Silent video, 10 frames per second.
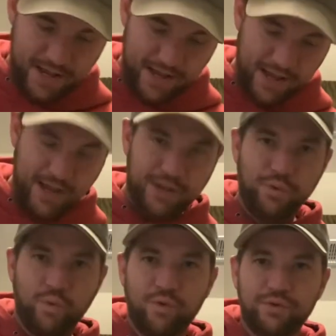and you
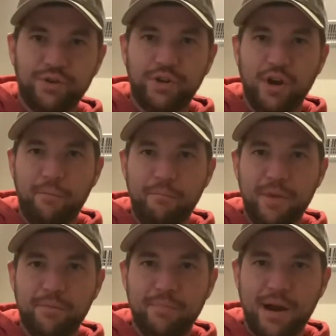want to go
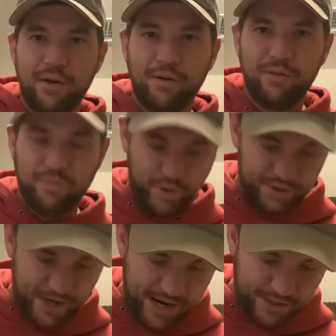mid-barrel, which
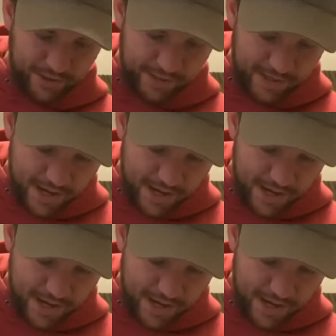actually,